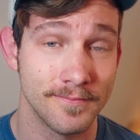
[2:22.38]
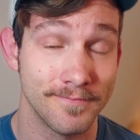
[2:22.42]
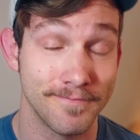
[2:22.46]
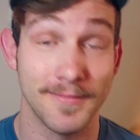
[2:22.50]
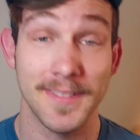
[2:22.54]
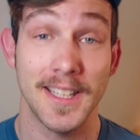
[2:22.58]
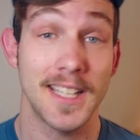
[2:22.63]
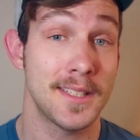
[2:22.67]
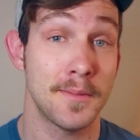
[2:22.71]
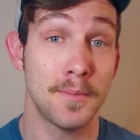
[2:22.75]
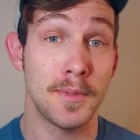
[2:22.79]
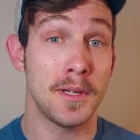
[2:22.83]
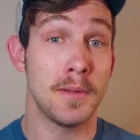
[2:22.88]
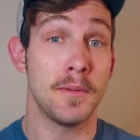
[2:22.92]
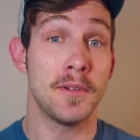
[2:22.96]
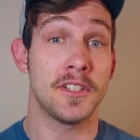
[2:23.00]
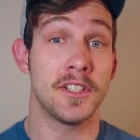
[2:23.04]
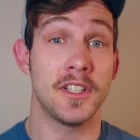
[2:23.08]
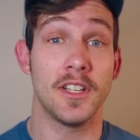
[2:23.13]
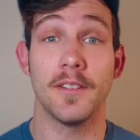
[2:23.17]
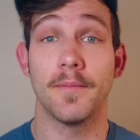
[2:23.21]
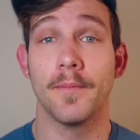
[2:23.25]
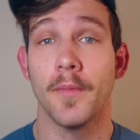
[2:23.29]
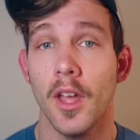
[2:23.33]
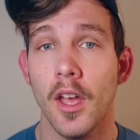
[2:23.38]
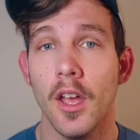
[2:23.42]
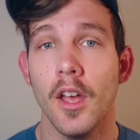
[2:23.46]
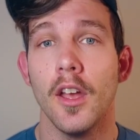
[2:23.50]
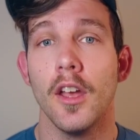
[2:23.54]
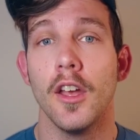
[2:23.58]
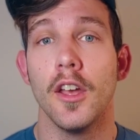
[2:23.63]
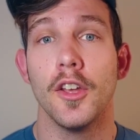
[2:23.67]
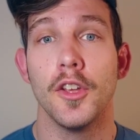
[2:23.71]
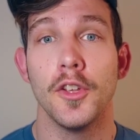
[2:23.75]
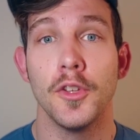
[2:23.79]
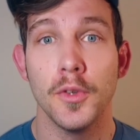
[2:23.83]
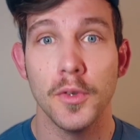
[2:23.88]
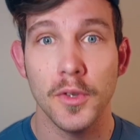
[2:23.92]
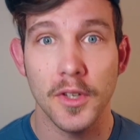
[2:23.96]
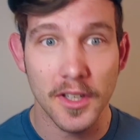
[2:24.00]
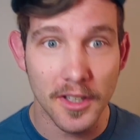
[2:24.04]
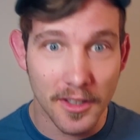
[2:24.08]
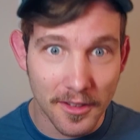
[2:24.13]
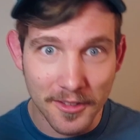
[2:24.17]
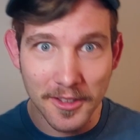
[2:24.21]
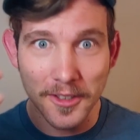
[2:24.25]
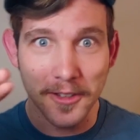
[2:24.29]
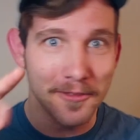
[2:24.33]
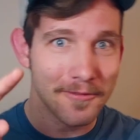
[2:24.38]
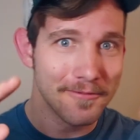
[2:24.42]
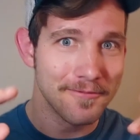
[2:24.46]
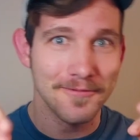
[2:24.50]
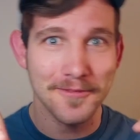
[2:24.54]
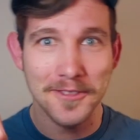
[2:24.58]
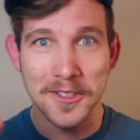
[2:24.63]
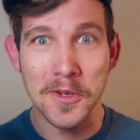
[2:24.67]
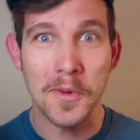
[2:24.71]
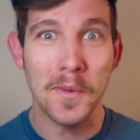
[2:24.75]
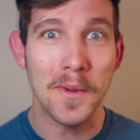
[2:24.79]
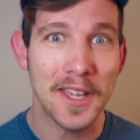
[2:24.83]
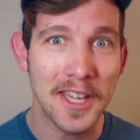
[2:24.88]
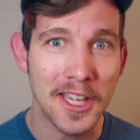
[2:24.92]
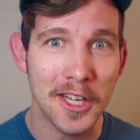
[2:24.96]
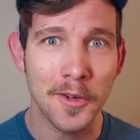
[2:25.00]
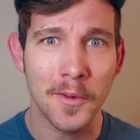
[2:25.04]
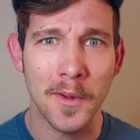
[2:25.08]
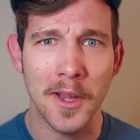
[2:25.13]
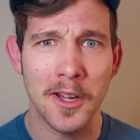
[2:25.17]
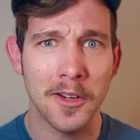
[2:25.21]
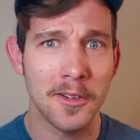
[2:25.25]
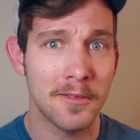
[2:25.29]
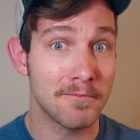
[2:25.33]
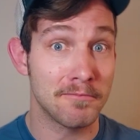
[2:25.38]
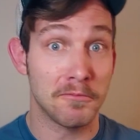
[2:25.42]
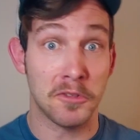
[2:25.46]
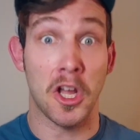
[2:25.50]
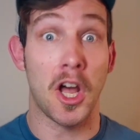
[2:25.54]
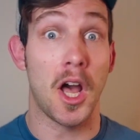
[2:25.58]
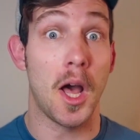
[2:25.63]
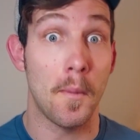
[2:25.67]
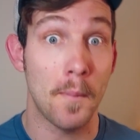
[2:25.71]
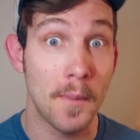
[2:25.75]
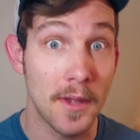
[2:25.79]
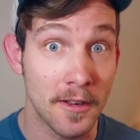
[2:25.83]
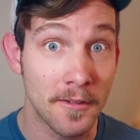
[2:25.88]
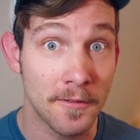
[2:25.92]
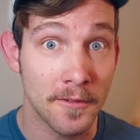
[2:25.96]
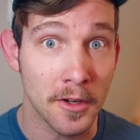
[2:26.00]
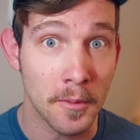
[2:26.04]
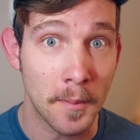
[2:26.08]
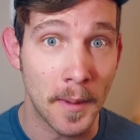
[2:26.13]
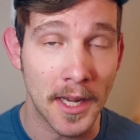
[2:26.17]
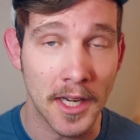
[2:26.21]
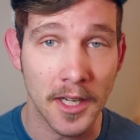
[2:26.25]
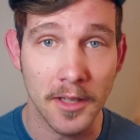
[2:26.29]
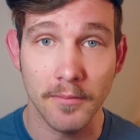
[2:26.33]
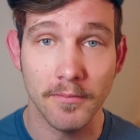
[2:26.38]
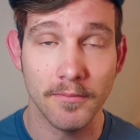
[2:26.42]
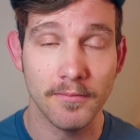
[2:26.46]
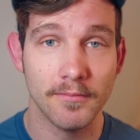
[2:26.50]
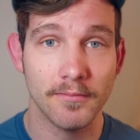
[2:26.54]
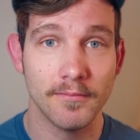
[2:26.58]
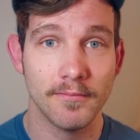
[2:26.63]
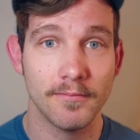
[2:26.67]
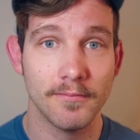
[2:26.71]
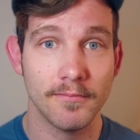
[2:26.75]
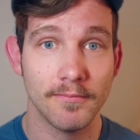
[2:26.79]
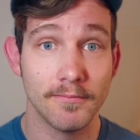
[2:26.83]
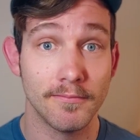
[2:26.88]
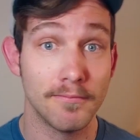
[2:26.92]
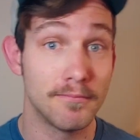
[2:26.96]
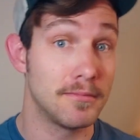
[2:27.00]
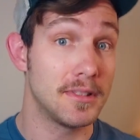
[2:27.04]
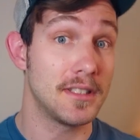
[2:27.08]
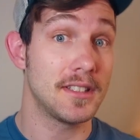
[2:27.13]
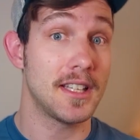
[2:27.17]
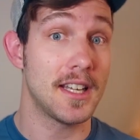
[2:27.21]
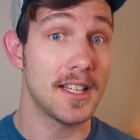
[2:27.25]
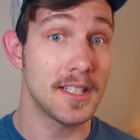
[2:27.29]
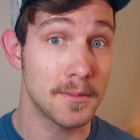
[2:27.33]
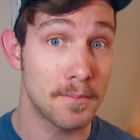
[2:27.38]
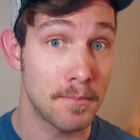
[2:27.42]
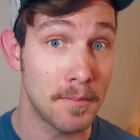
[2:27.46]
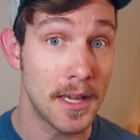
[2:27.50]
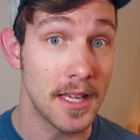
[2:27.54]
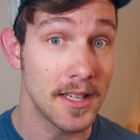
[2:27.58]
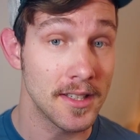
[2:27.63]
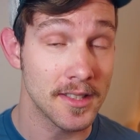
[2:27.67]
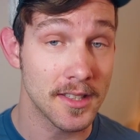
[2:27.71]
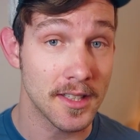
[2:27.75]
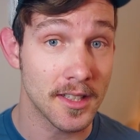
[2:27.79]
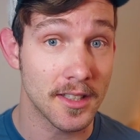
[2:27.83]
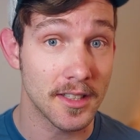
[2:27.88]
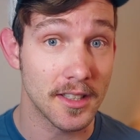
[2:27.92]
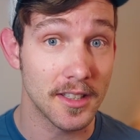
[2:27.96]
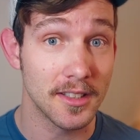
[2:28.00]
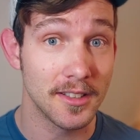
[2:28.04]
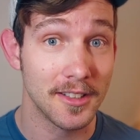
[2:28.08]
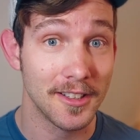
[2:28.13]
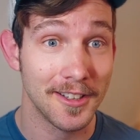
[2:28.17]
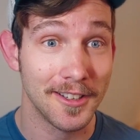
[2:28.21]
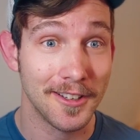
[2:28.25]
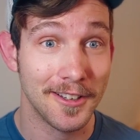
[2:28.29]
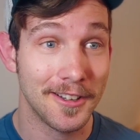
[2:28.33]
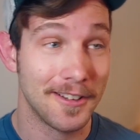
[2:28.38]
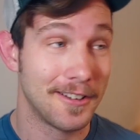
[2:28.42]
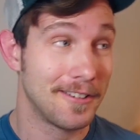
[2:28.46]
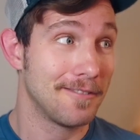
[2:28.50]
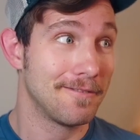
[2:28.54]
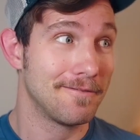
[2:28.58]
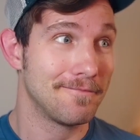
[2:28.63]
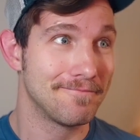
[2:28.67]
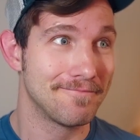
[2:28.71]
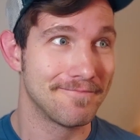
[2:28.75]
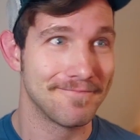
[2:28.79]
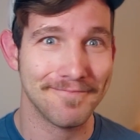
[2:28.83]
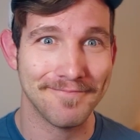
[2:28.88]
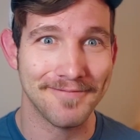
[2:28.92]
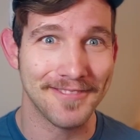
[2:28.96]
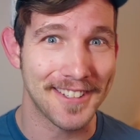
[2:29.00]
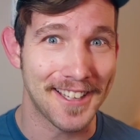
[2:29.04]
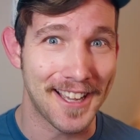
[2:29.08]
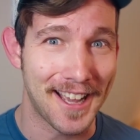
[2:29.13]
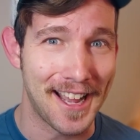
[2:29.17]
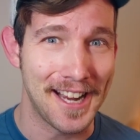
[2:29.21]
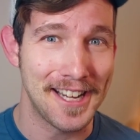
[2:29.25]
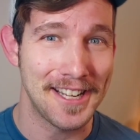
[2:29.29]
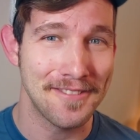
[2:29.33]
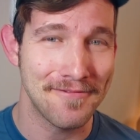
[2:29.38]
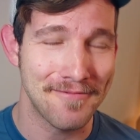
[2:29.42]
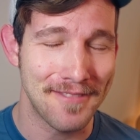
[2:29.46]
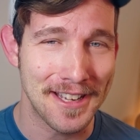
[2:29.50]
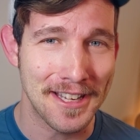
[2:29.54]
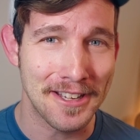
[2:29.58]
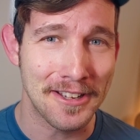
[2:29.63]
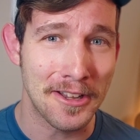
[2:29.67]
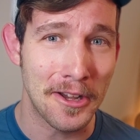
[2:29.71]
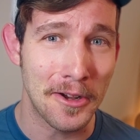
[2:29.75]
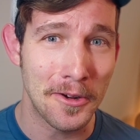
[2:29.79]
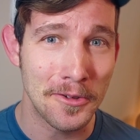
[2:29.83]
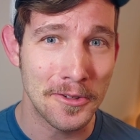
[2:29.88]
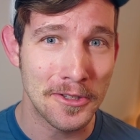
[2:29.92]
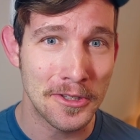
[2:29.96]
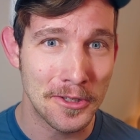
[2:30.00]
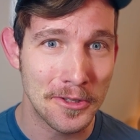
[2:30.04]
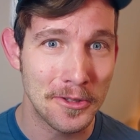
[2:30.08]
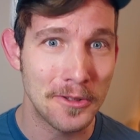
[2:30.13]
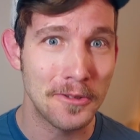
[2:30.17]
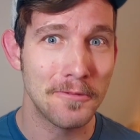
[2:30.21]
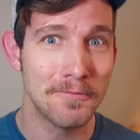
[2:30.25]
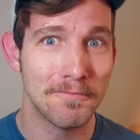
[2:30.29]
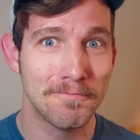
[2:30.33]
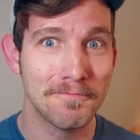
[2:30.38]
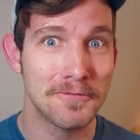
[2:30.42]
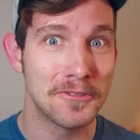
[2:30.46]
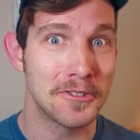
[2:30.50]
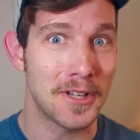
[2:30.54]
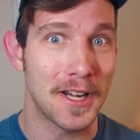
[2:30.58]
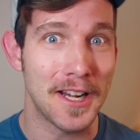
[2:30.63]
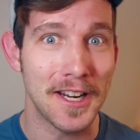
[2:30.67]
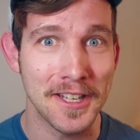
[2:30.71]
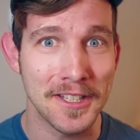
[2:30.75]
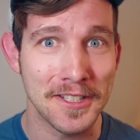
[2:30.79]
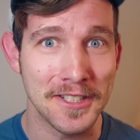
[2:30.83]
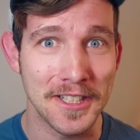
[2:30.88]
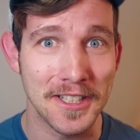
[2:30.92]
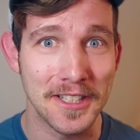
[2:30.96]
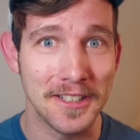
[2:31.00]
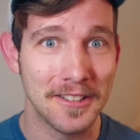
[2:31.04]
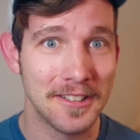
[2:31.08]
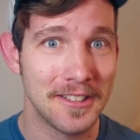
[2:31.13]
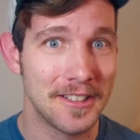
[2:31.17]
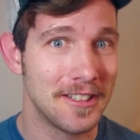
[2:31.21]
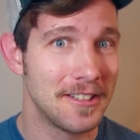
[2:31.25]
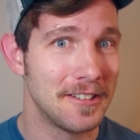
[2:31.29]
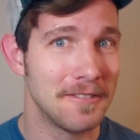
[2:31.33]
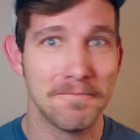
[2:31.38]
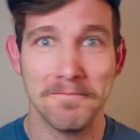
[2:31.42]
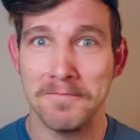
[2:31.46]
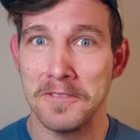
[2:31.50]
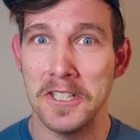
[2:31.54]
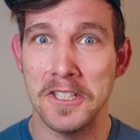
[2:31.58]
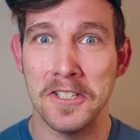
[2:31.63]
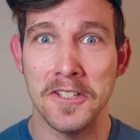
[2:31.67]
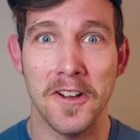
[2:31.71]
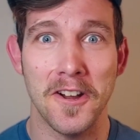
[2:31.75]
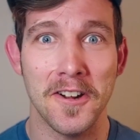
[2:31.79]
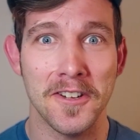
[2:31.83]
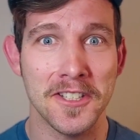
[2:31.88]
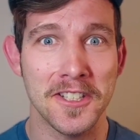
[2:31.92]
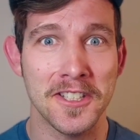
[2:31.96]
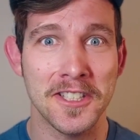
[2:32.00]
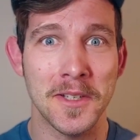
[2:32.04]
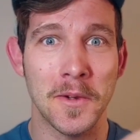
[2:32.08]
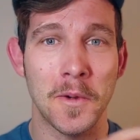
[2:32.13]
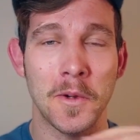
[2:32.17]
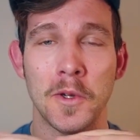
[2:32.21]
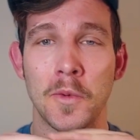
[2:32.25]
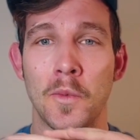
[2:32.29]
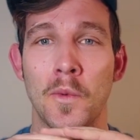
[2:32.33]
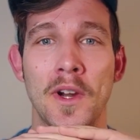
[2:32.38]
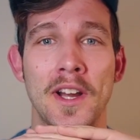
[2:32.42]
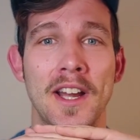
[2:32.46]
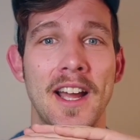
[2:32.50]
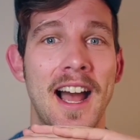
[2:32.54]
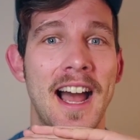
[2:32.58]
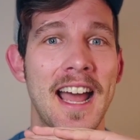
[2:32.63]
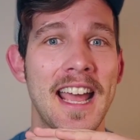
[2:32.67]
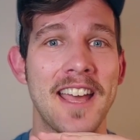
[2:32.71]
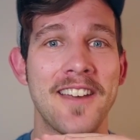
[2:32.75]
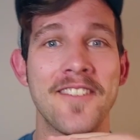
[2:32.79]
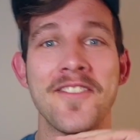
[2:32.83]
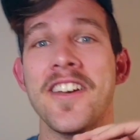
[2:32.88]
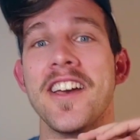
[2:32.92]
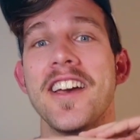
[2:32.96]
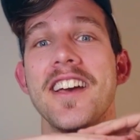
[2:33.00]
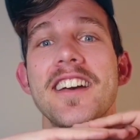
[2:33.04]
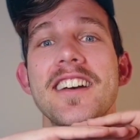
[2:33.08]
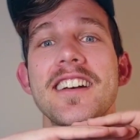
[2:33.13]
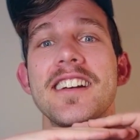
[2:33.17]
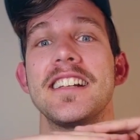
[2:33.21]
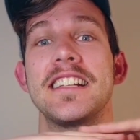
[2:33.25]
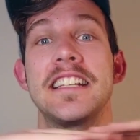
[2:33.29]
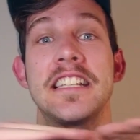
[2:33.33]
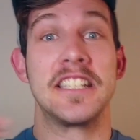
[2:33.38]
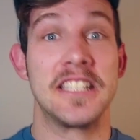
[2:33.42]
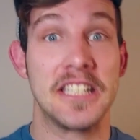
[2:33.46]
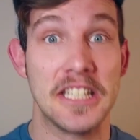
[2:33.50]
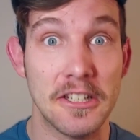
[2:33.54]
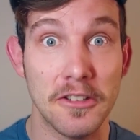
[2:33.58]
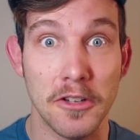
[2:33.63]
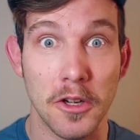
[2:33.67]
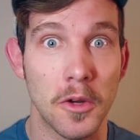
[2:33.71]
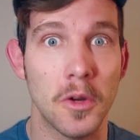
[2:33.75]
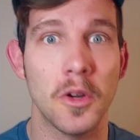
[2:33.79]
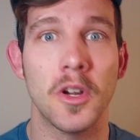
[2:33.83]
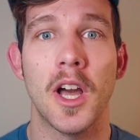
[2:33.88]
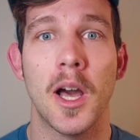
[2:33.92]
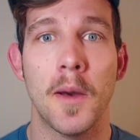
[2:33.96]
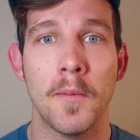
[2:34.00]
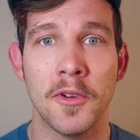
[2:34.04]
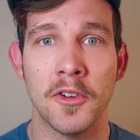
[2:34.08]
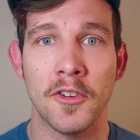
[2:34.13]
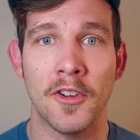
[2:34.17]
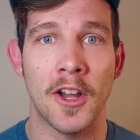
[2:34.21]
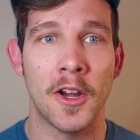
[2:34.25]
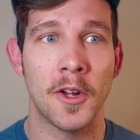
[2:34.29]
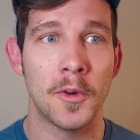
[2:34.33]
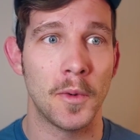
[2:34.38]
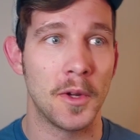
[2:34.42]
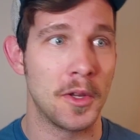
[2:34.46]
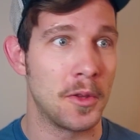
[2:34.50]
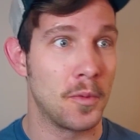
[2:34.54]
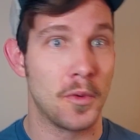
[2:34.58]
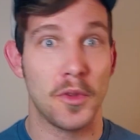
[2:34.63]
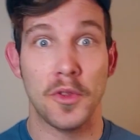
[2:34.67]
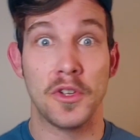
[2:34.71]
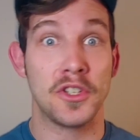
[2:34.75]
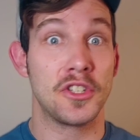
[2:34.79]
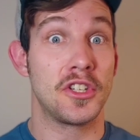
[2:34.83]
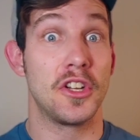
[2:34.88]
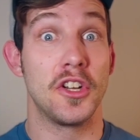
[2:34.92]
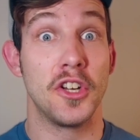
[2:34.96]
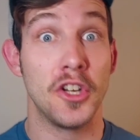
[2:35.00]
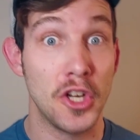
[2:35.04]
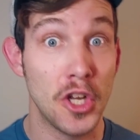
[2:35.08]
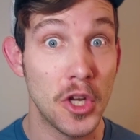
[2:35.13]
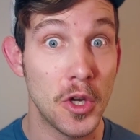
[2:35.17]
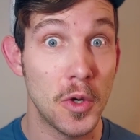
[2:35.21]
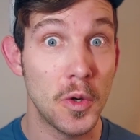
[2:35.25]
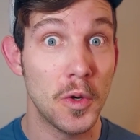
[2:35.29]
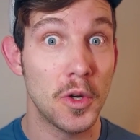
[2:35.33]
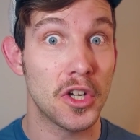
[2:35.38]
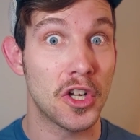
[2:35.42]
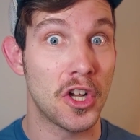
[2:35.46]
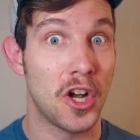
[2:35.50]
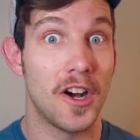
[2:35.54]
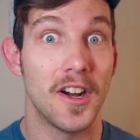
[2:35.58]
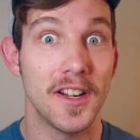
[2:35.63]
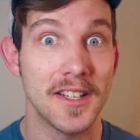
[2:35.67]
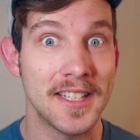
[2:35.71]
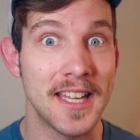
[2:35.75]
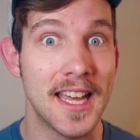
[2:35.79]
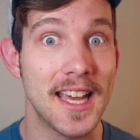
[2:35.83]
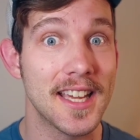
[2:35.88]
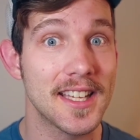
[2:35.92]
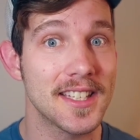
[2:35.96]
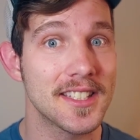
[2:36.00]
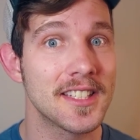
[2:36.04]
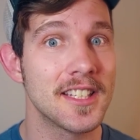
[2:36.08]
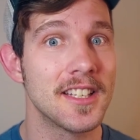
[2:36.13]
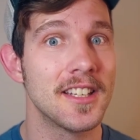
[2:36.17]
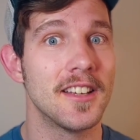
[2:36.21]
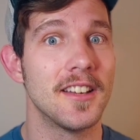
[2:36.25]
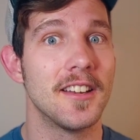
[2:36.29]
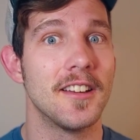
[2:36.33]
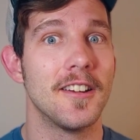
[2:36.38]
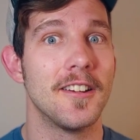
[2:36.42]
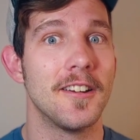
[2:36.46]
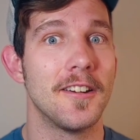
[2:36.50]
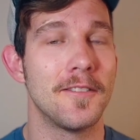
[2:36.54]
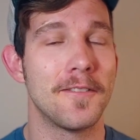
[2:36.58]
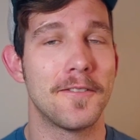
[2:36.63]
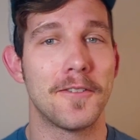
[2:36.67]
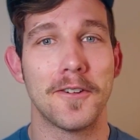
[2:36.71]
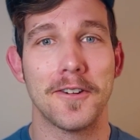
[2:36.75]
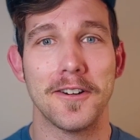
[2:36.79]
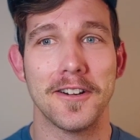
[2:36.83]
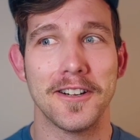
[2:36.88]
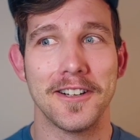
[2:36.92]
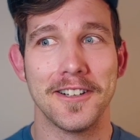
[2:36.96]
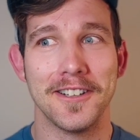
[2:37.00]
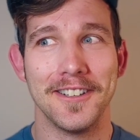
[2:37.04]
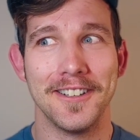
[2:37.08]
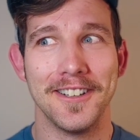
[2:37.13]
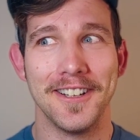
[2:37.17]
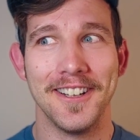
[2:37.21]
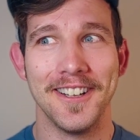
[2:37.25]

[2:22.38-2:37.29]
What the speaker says: And that's pretty much it. You can, tweak it around, copy it verbatim, but that's basically kind of my go-to strategy to talk to someone where I have zero common ground with, where there's no context for